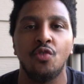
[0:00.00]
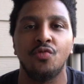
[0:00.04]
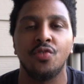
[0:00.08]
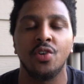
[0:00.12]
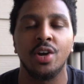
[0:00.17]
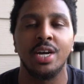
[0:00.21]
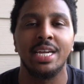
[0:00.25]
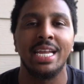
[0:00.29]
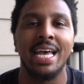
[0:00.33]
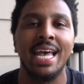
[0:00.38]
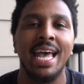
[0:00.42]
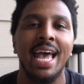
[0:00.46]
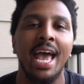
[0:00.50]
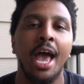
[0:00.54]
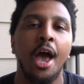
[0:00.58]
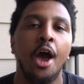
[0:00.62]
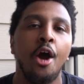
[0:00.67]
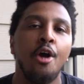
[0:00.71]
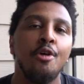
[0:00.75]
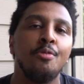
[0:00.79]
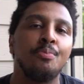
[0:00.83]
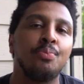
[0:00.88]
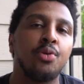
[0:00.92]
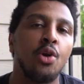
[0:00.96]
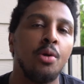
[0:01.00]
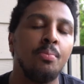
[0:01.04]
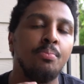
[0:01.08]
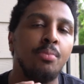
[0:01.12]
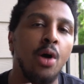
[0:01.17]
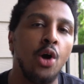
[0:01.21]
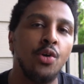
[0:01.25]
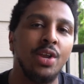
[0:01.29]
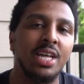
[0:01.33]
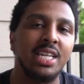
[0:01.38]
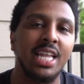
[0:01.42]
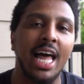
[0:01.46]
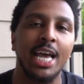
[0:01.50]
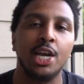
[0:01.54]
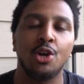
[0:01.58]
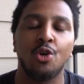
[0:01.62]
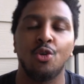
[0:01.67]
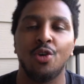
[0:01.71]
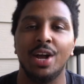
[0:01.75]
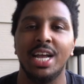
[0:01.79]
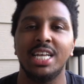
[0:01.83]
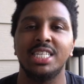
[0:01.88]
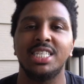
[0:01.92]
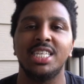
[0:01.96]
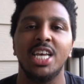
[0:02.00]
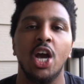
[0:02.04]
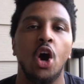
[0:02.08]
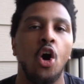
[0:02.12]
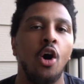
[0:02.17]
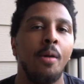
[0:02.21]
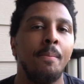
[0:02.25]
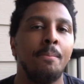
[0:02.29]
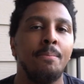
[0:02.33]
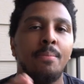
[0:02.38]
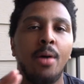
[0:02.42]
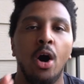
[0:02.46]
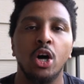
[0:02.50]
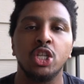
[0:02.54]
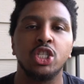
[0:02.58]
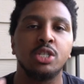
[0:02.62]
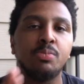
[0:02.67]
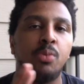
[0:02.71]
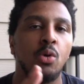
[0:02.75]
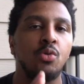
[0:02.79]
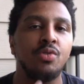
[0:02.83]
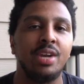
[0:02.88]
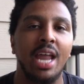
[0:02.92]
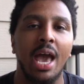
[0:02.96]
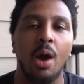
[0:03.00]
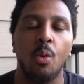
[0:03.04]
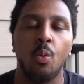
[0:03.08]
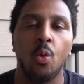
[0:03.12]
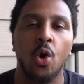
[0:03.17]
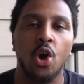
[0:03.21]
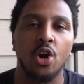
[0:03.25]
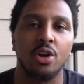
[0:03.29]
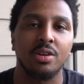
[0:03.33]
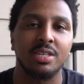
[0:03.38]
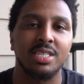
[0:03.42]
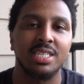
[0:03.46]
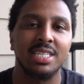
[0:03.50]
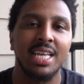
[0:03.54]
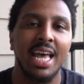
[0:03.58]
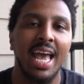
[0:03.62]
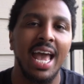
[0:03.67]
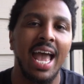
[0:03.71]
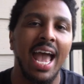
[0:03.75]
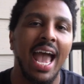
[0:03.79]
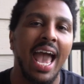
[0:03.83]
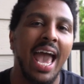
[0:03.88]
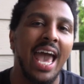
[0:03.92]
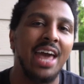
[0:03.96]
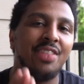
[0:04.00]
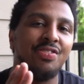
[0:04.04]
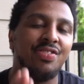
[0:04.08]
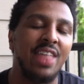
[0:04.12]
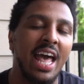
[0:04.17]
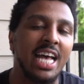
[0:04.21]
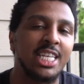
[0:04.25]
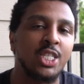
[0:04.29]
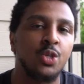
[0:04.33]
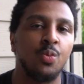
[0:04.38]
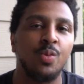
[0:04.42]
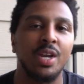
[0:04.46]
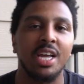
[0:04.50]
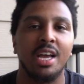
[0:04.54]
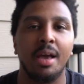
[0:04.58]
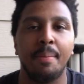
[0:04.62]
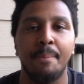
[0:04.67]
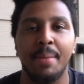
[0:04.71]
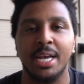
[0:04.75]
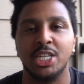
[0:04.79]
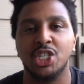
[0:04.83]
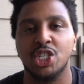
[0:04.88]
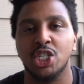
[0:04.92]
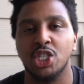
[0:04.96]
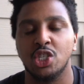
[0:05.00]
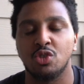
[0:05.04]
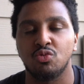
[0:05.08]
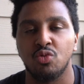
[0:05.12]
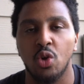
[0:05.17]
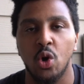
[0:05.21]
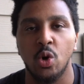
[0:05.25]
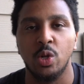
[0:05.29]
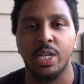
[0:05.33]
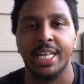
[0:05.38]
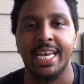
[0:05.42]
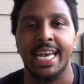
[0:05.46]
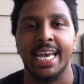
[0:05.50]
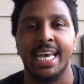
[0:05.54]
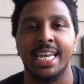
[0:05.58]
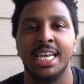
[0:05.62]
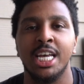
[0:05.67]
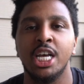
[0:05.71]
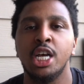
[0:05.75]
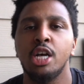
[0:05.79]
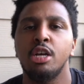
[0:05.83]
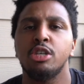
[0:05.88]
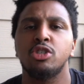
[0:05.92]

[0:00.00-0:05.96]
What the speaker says: over it, promote it like crazy on multiple networks, and that's when the commissions roll in.